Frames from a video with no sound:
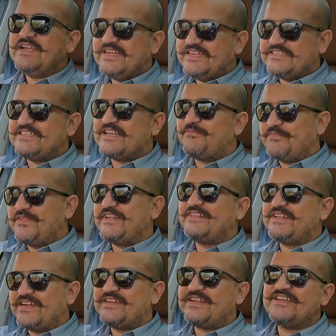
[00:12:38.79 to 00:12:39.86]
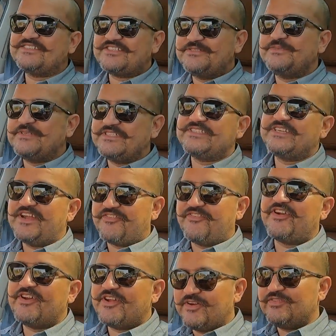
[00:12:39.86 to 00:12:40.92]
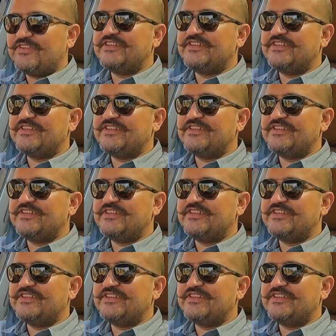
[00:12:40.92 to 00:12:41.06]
is something that customers get rid of,